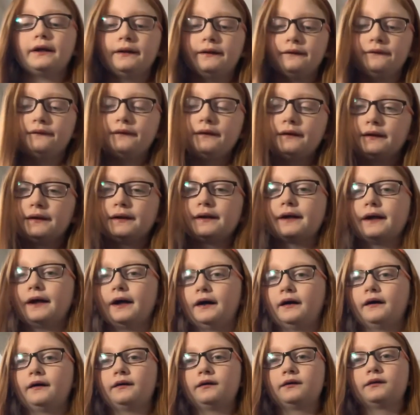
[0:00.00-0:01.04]
and then
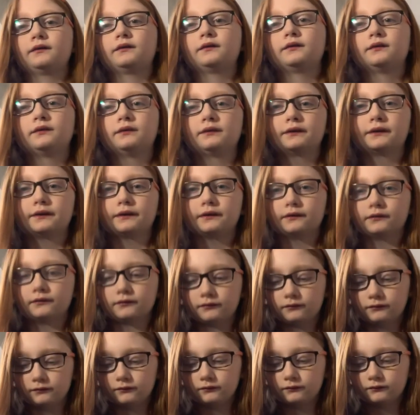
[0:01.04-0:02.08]
yeah, so.